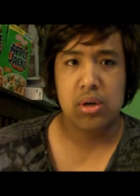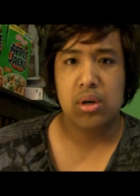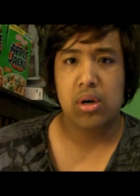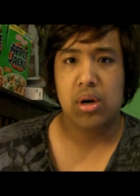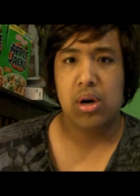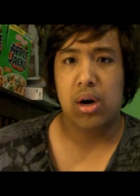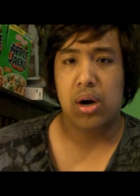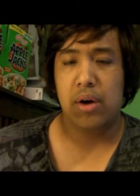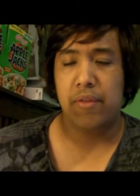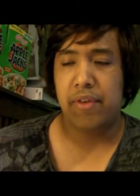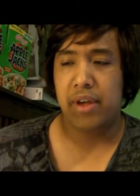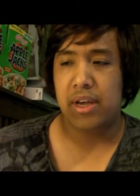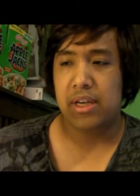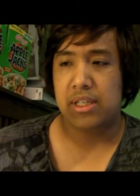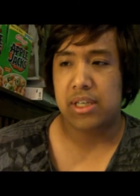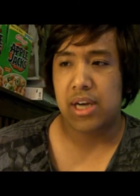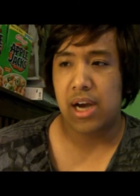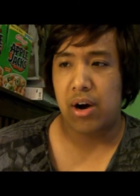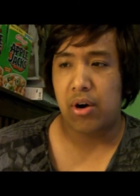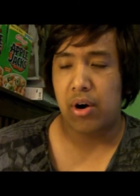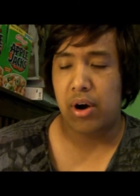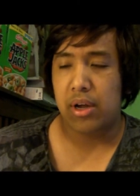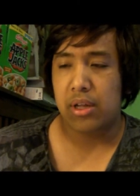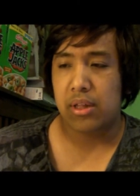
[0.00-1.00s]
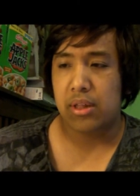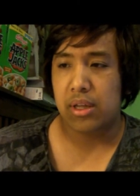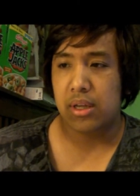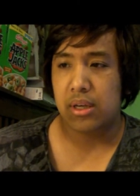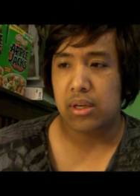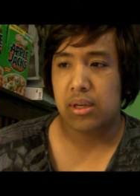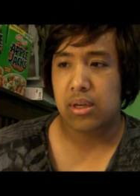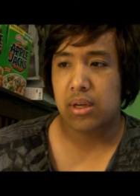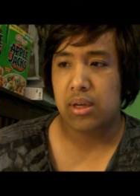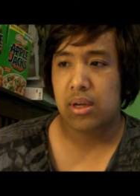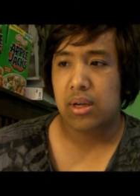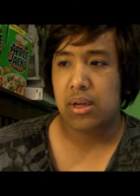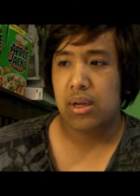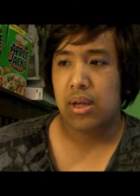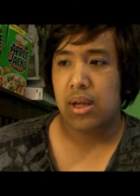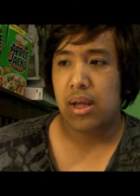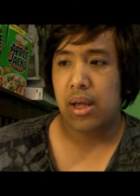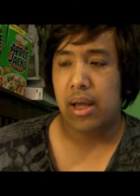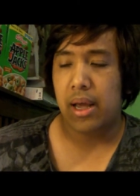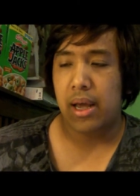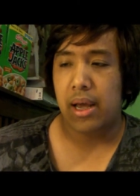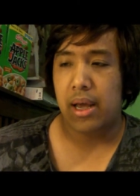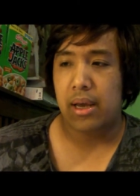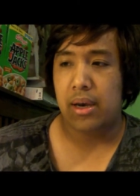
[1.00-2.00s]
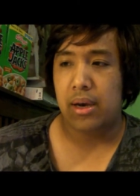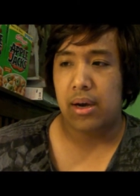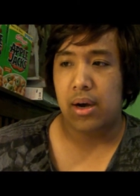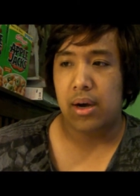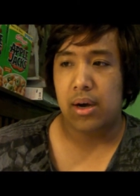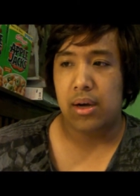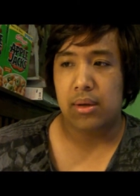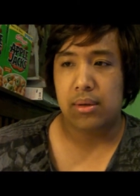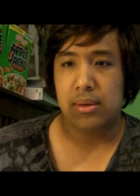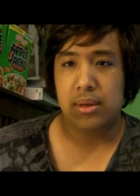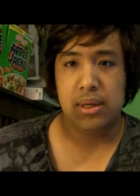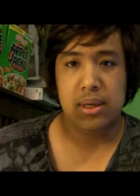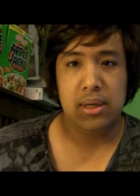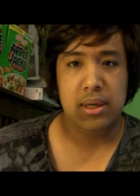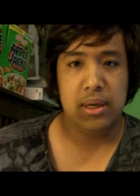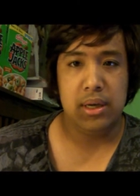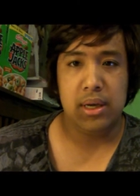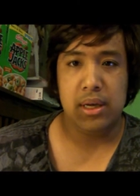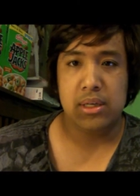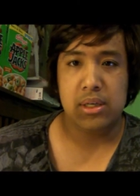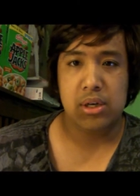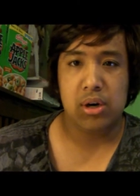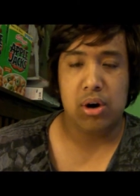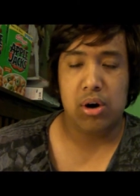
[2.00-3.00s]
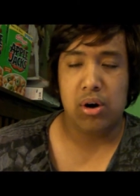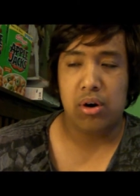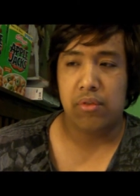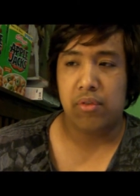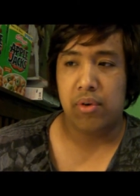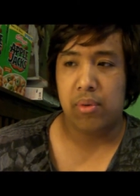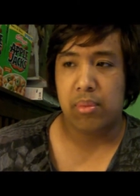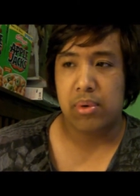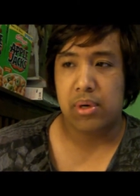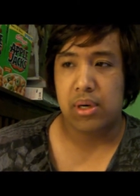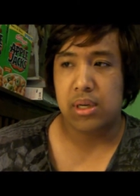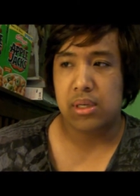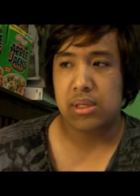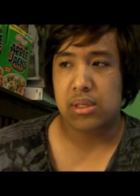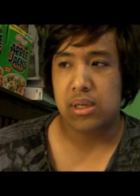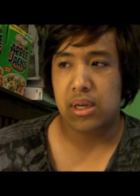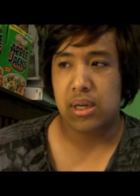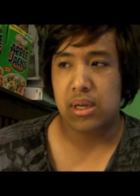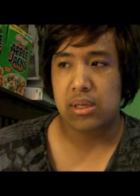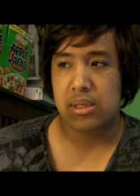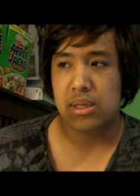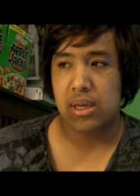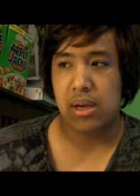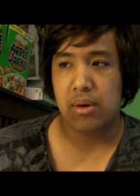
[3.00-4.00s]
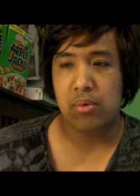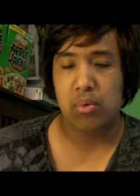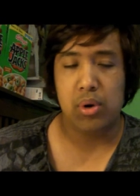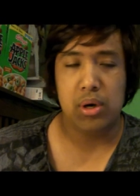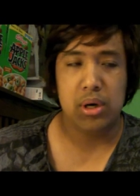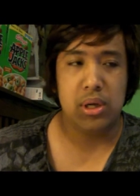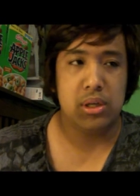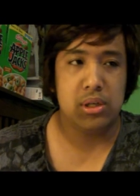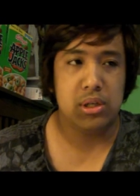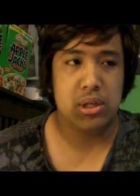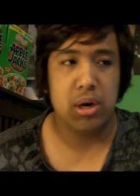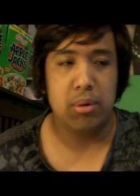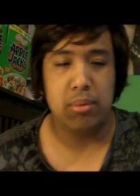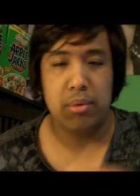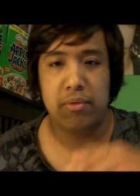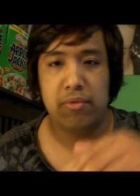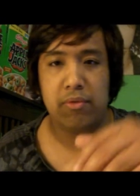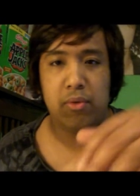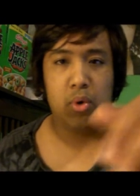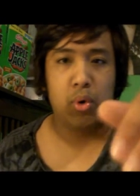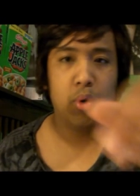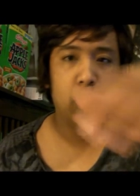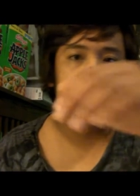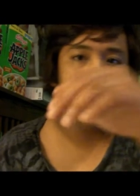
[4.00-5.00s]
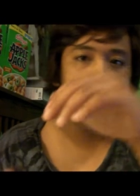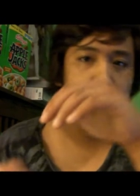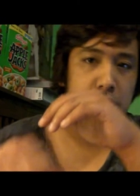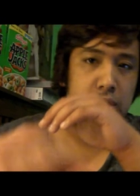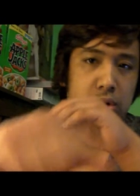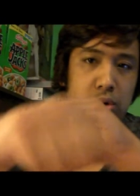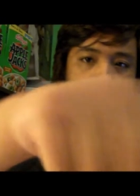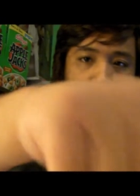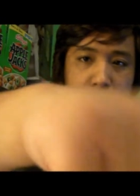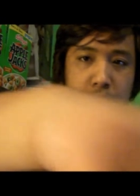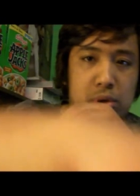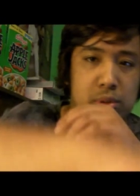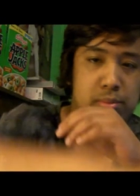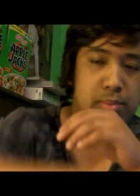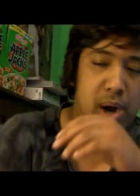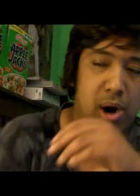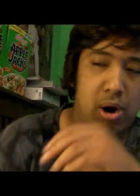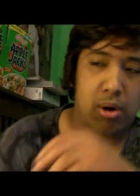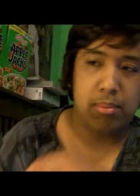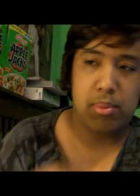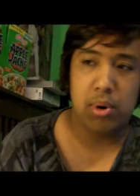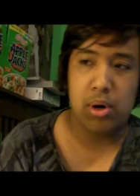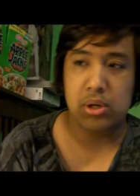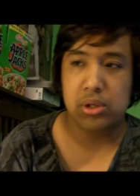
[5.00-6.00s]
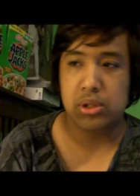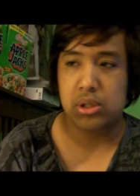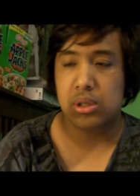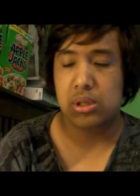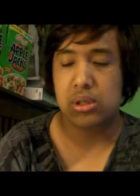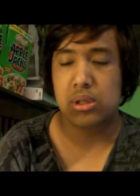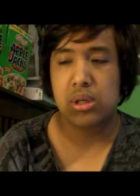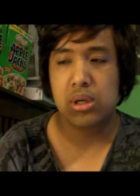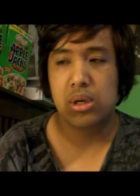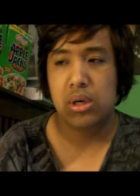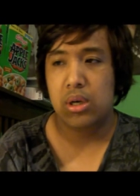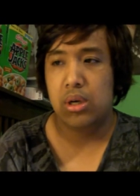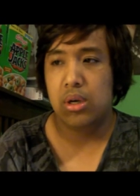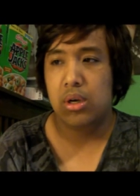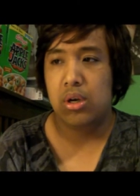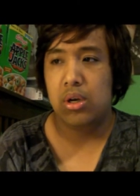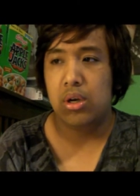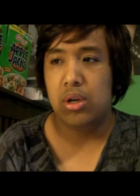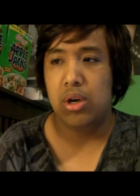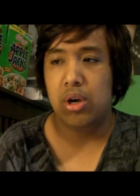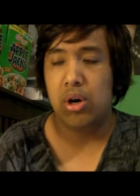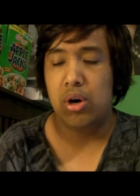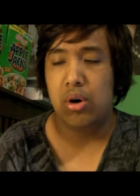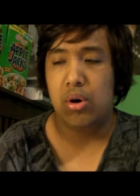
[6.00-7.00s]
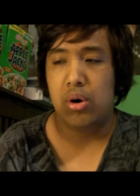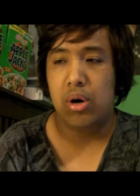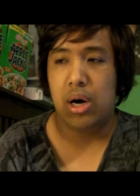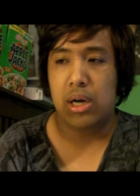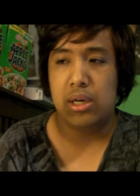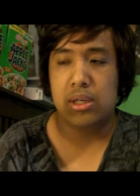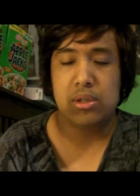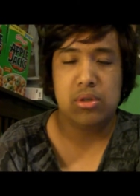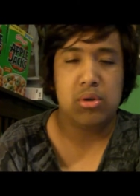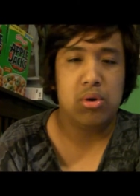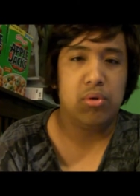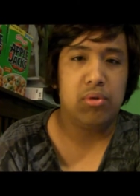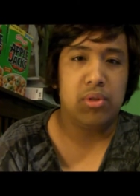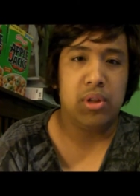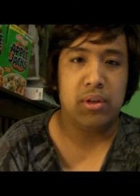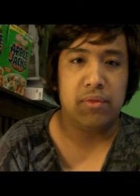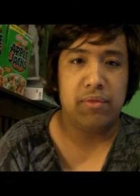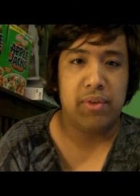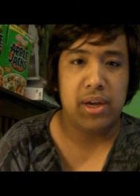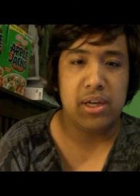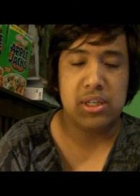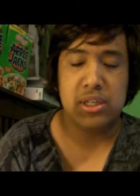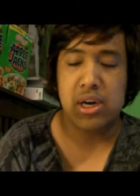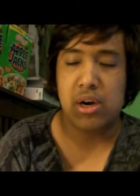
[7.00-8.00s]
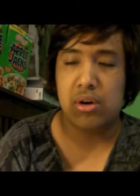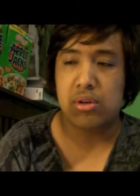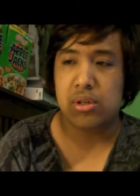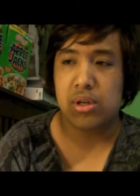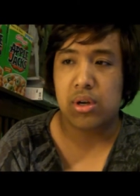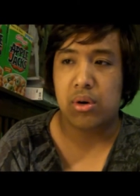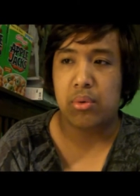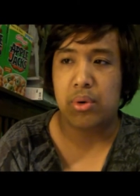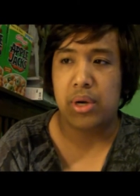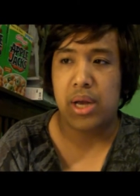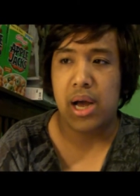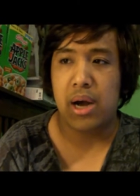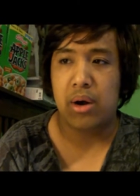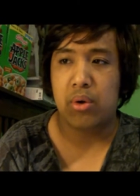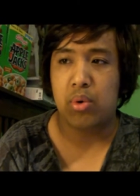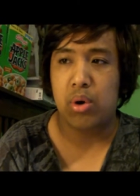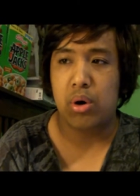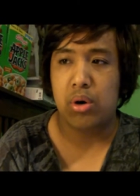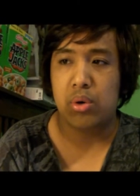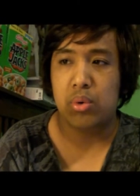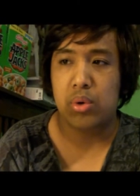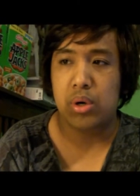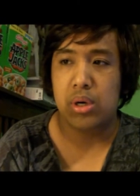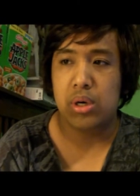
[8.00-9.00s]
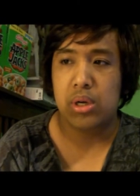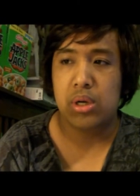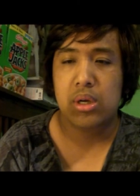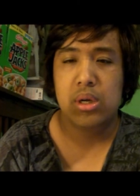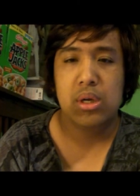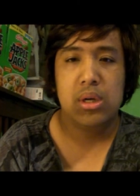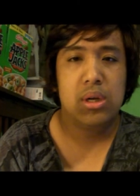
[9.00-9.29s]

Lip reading: Feijão, I think, and he hits hard from a distance, and when he's coming forward and throwing those power punches, you know, I just don't think Feijão is going to react well to it.